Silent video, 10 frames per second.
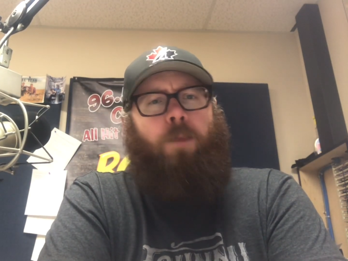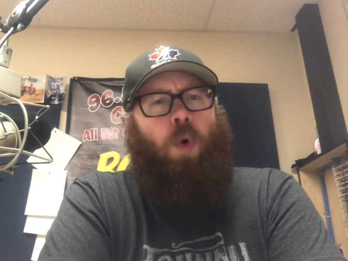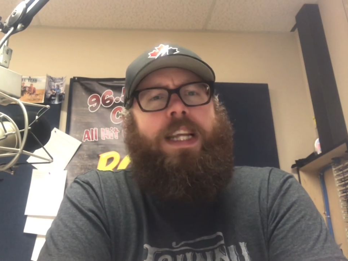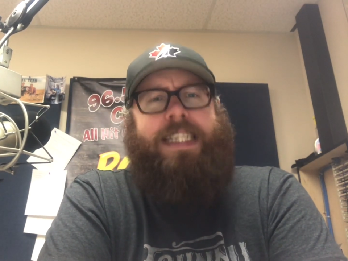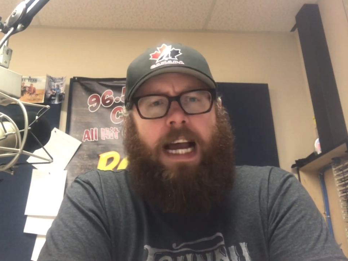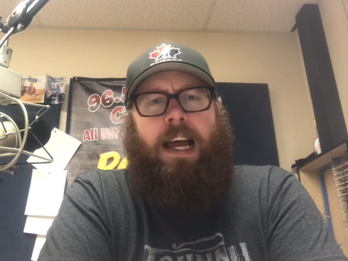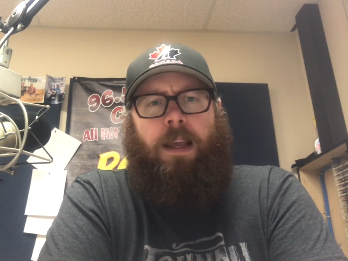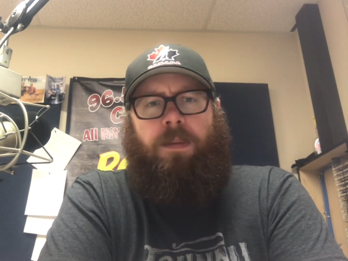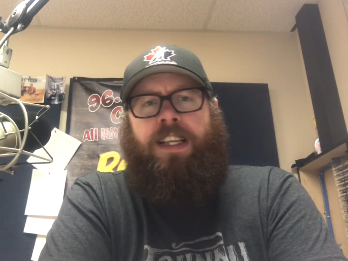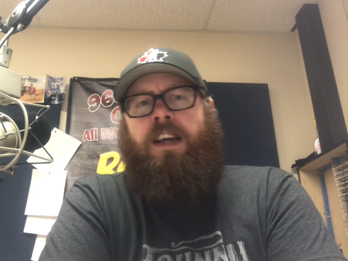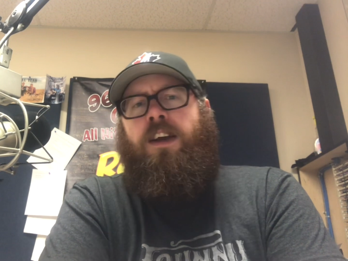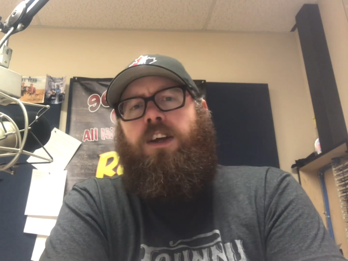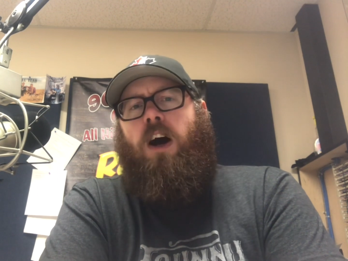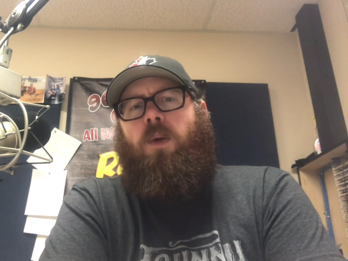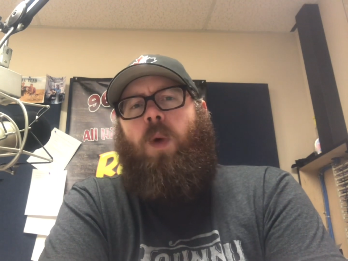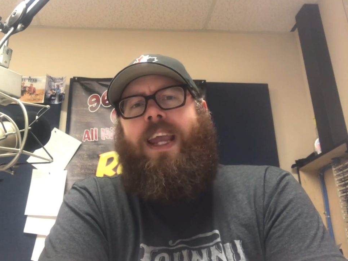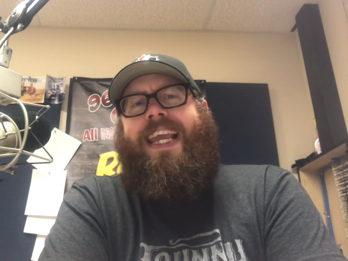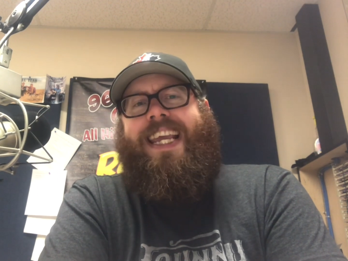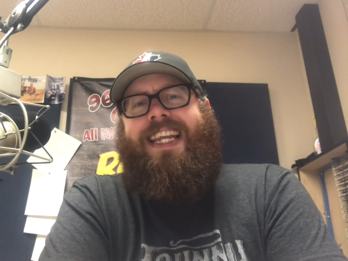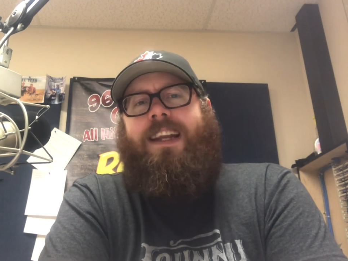40 times Conway
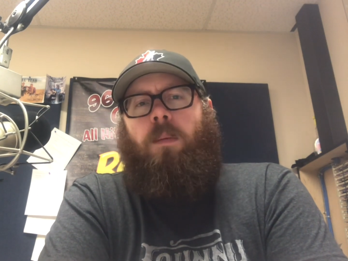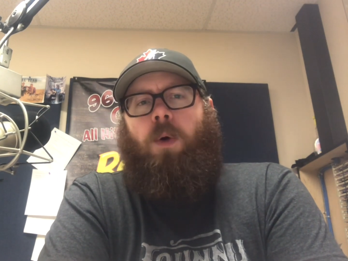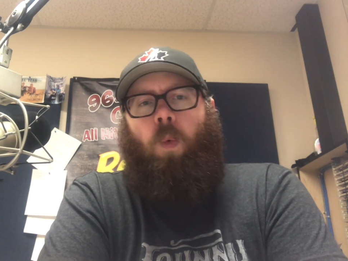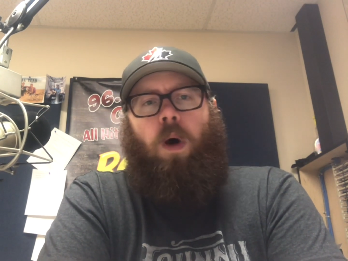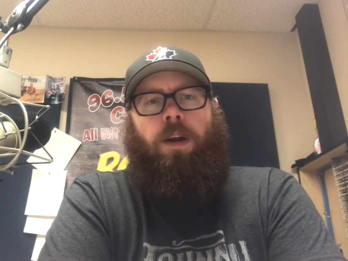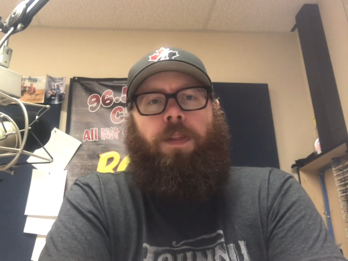hit #1